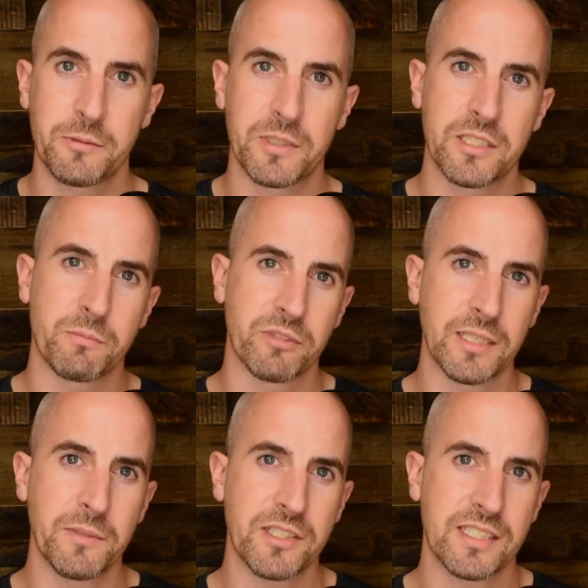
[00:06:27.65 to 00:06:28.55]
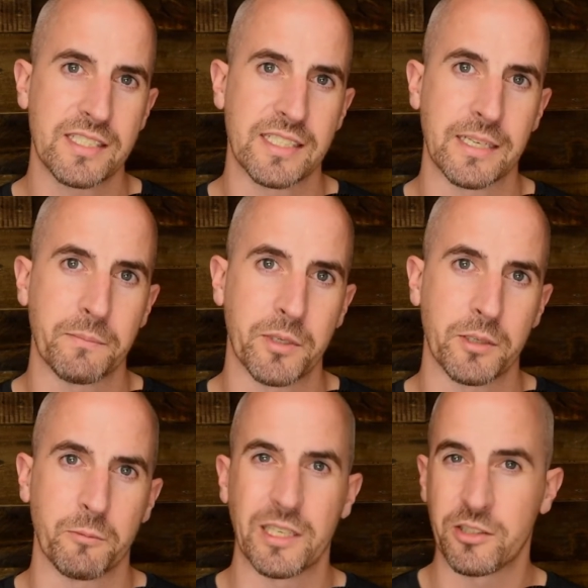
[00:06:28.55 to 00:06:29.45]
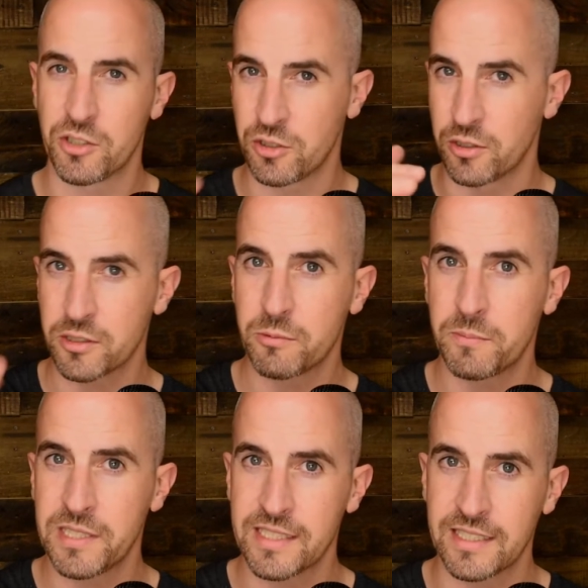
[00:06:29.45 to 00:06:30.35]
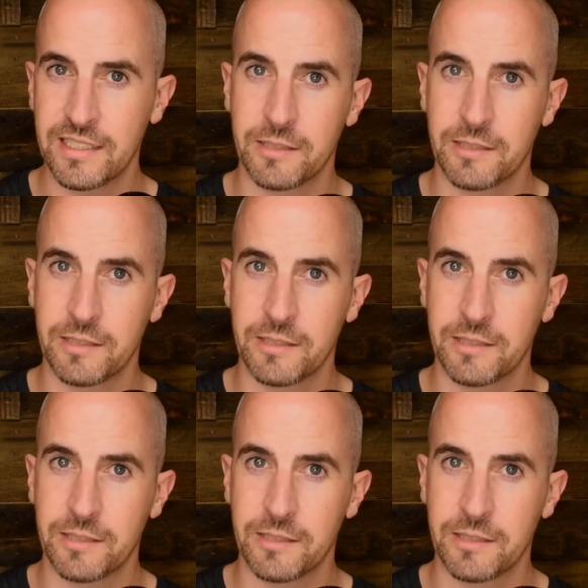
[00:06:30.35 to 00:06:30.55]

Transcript: which is pretty much the same point where your shorts would be sitting,